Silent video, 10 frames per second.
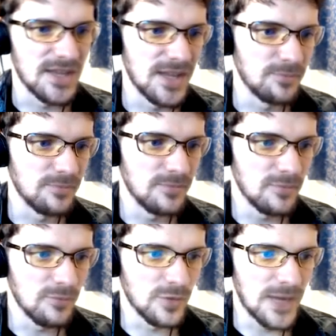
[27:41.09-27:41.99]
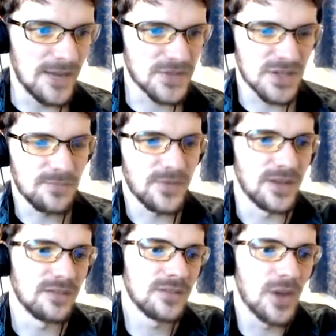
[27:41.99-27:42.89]
and then we'll have
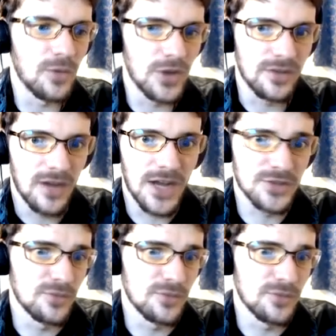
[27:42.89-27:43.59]
something go on.